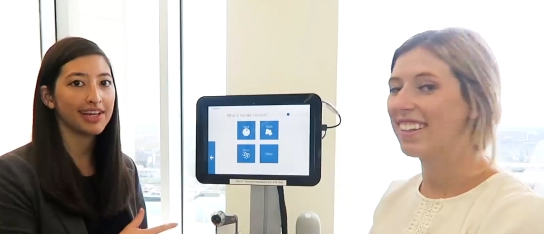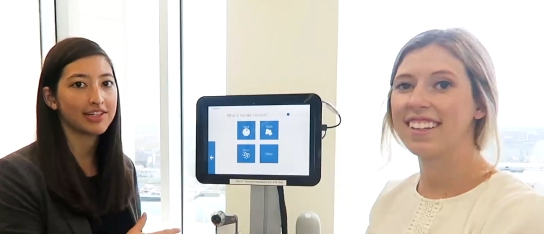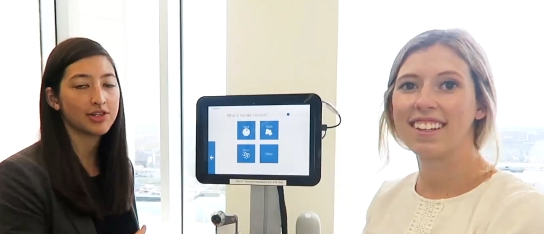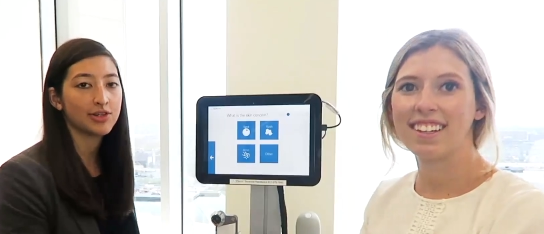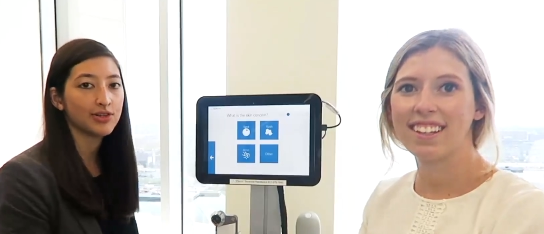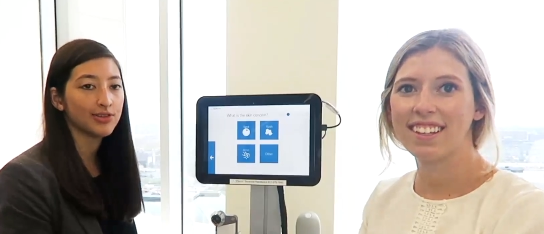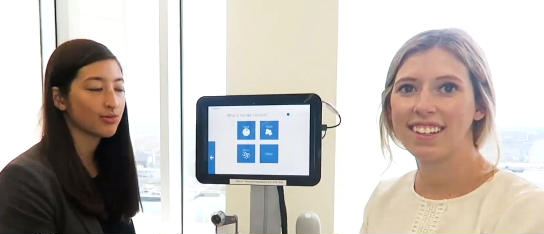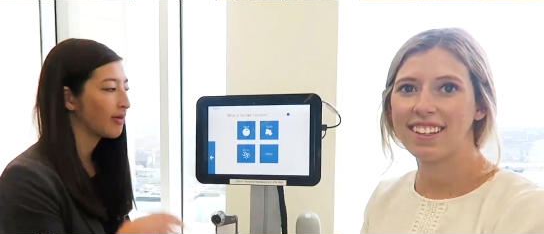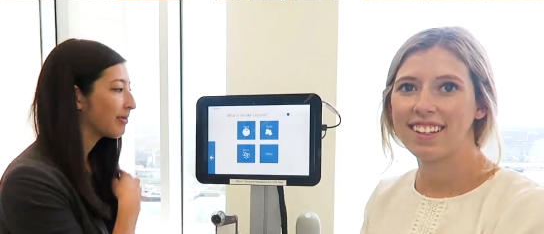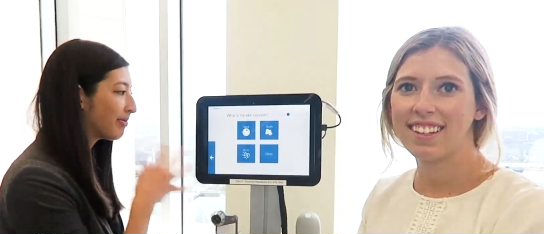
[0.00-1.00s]
Speaker 1: we get to
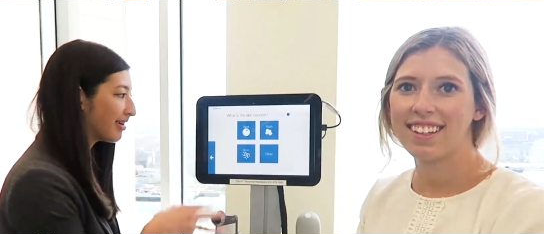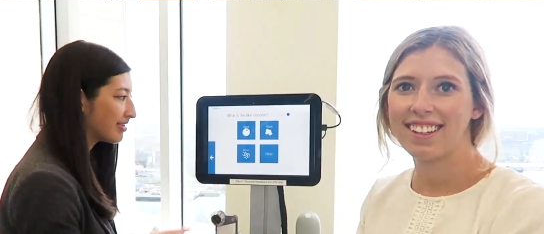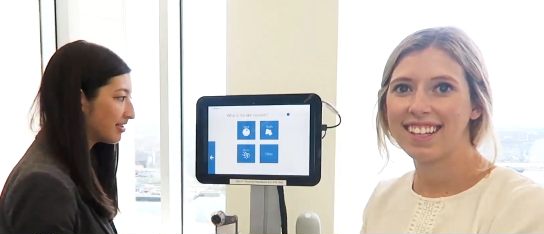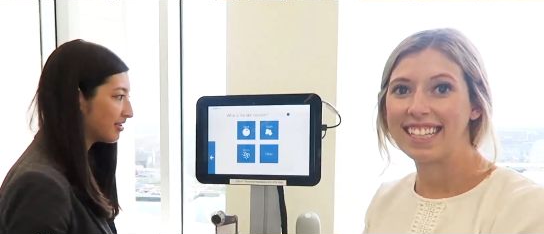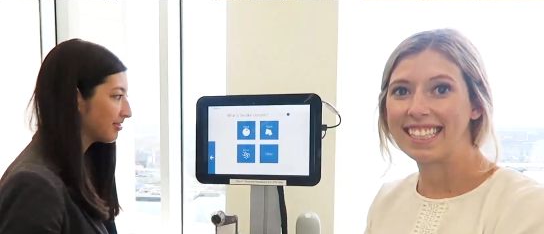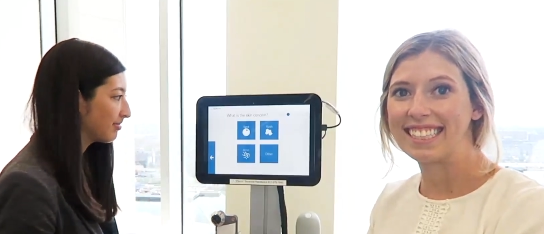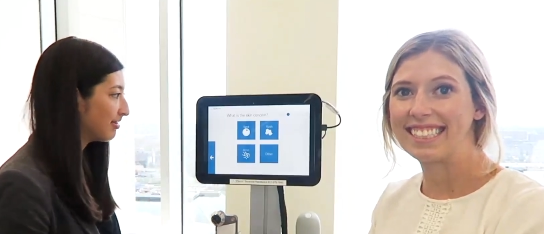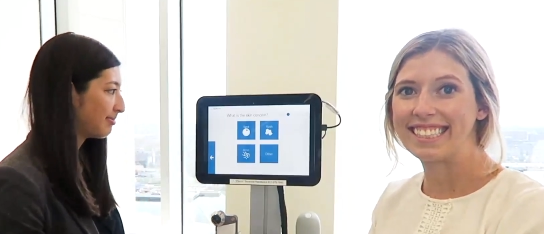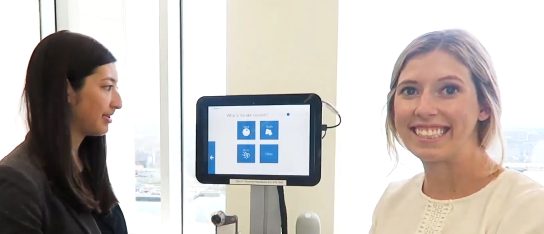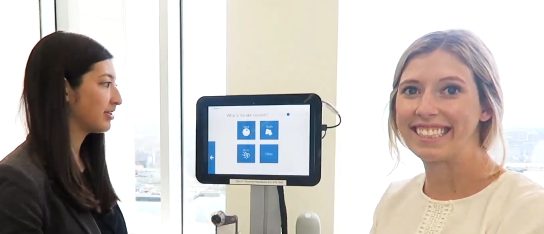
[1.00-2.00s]
choose what we want to
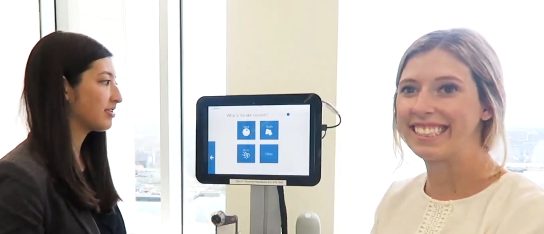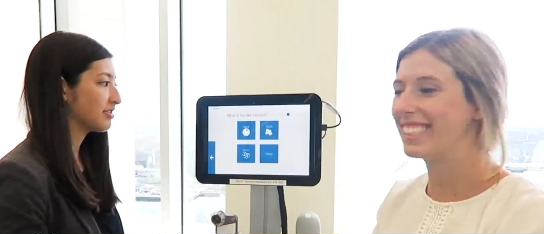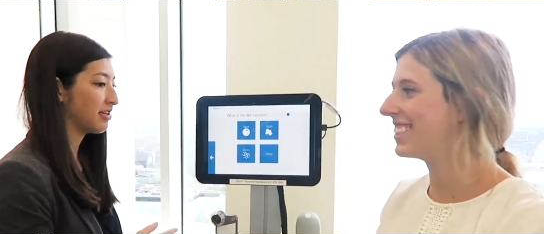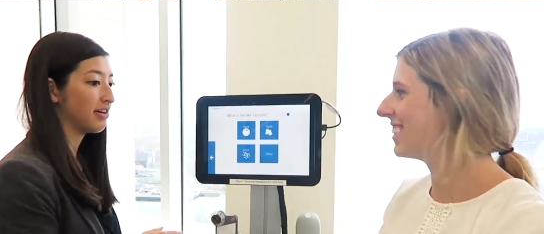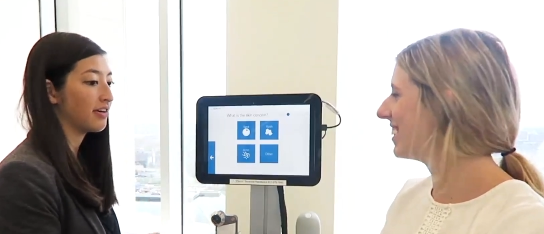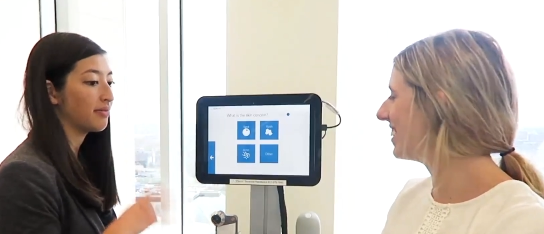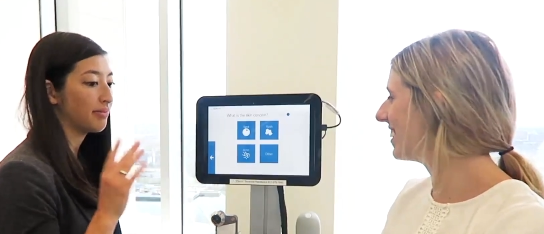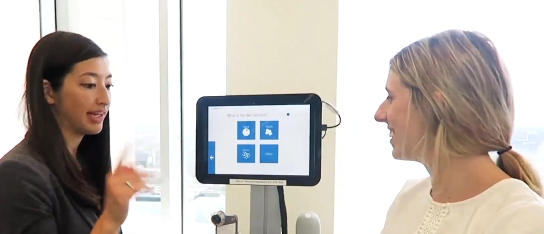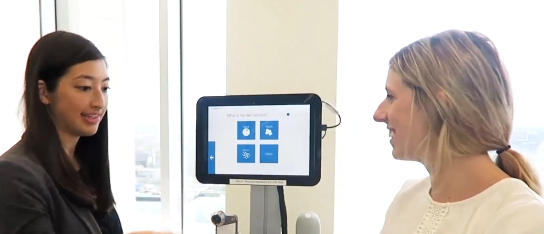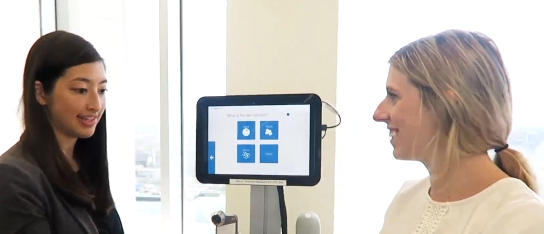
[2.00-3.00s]
image. So
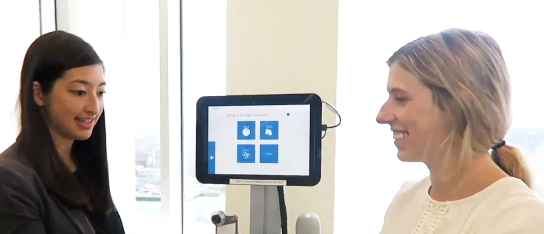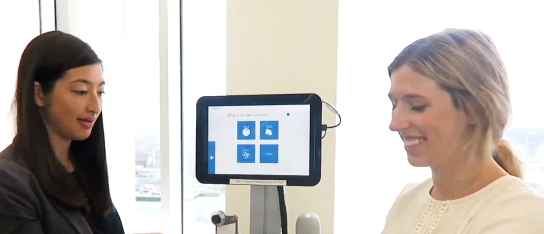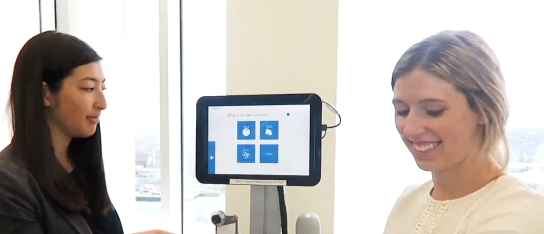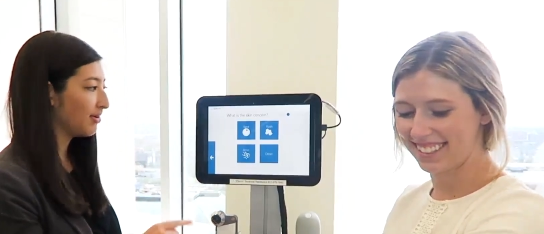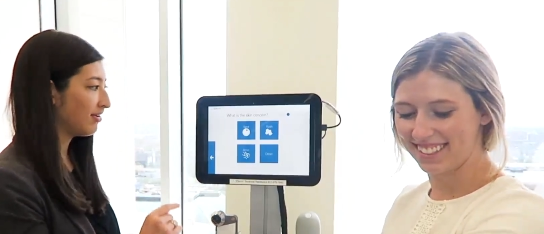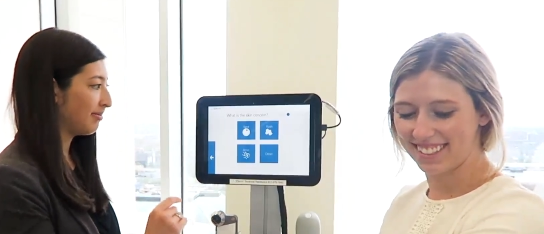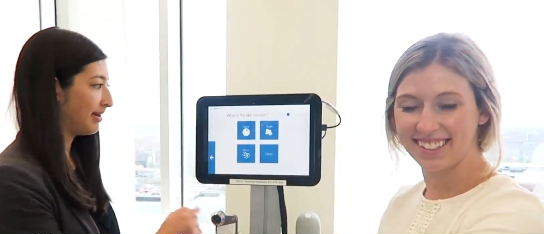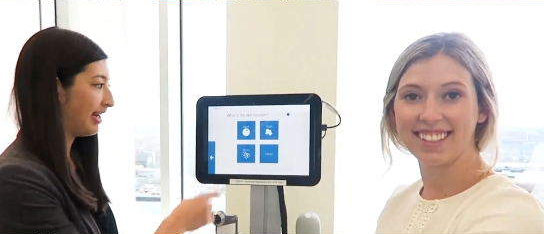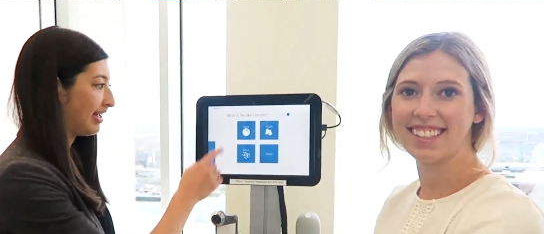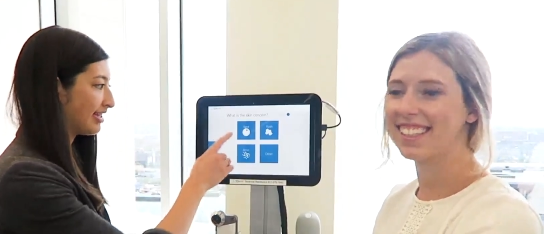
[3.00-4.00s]
because it's that mole, I'm
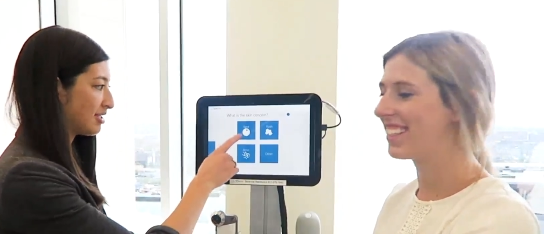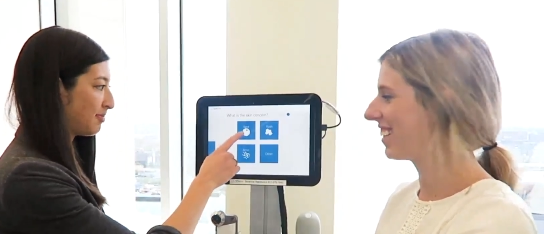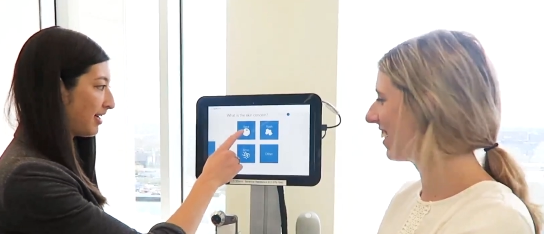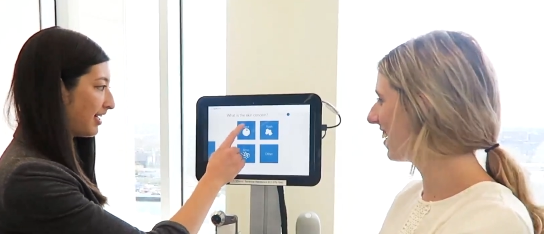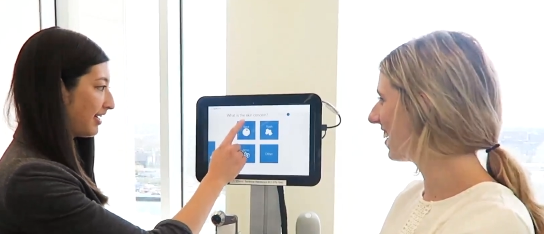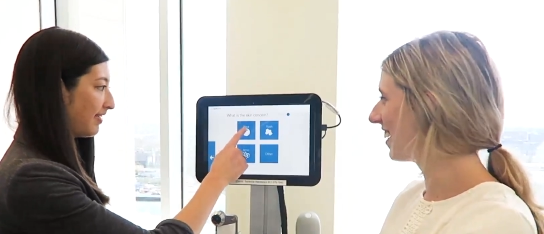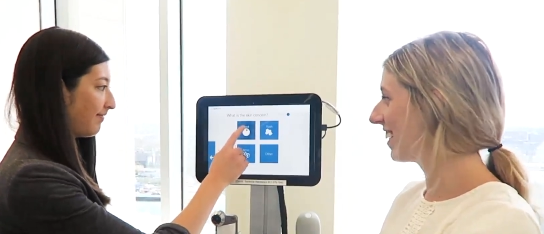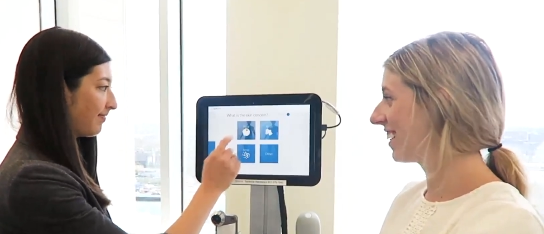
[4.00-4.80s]
going to hit spot.